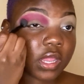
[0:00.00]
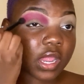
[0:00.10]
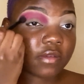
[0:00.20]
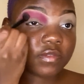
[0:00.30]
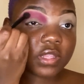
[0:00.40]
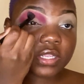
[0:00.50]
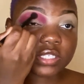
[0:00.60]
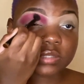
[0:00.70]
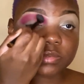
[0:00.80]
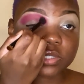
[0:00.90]
Everything's
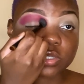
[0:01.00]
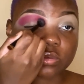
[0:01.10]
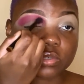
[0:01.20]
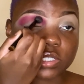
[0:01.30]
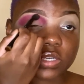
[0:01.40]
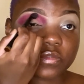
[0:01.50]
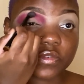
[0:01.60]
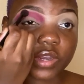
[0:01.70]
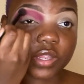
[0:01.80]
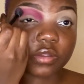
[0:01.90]
just been so
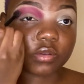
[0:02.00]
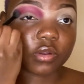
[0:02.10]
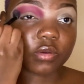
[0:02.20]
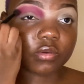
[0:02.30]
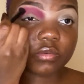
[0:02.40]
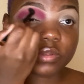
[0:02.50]
different, you know?